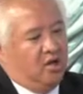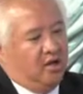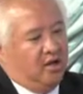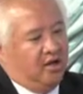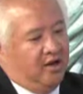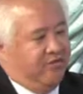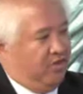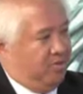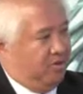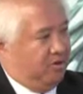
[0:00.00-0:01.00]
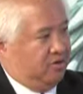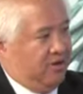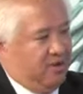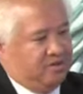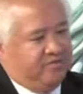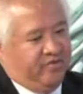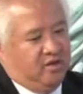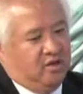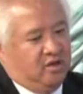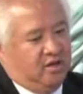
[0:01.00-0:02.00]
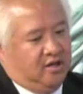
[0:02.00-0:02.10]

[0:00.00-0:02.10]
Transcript: in a very political atmosphere.